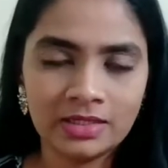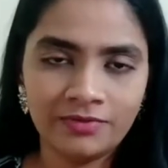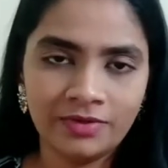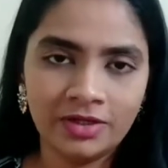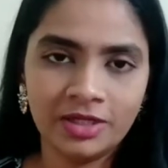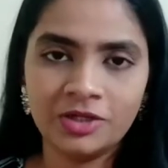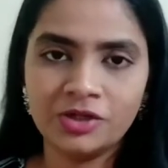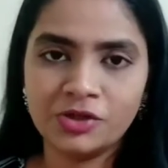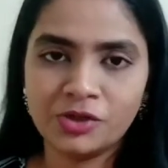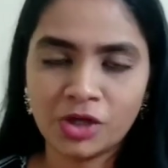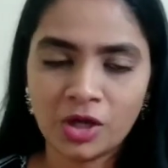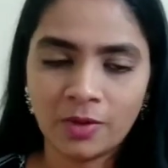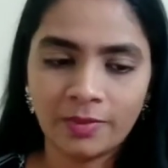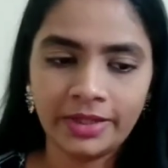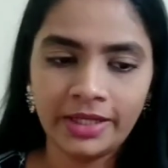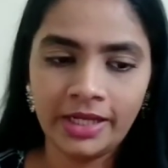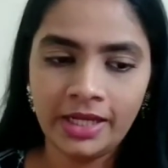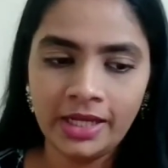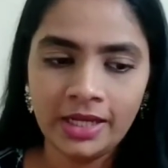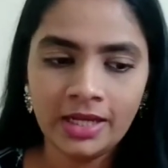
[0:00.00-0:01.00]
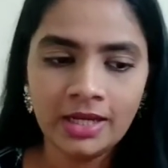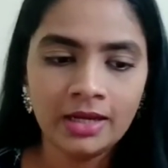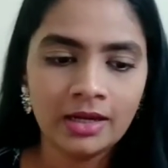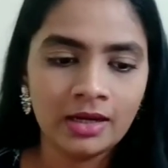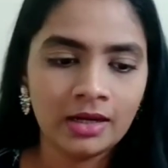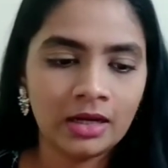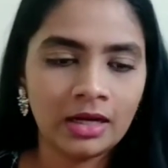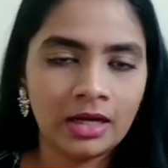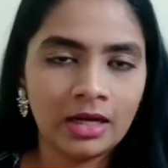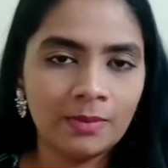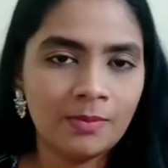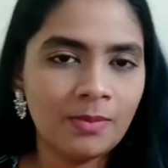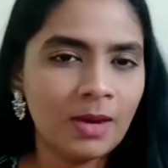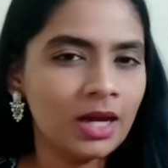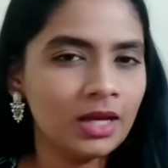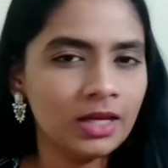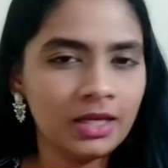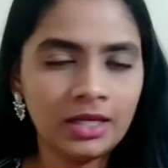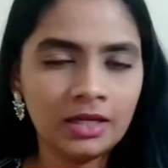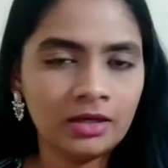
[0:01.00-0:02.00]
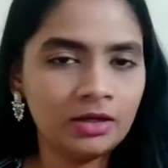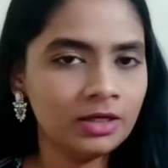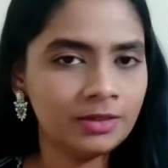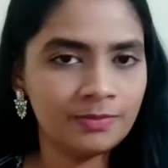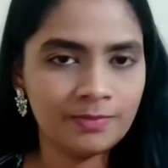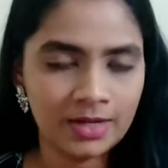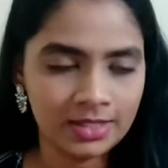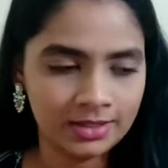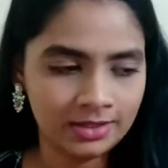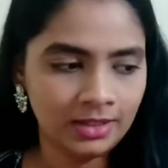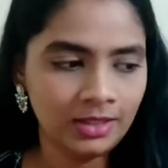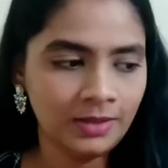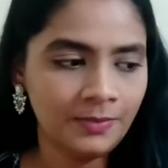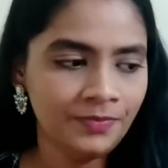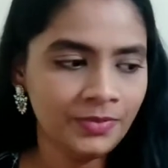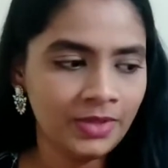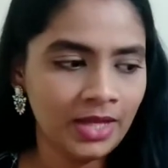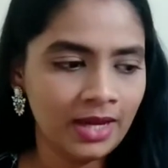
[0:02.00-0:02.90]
living in Germany by her mother.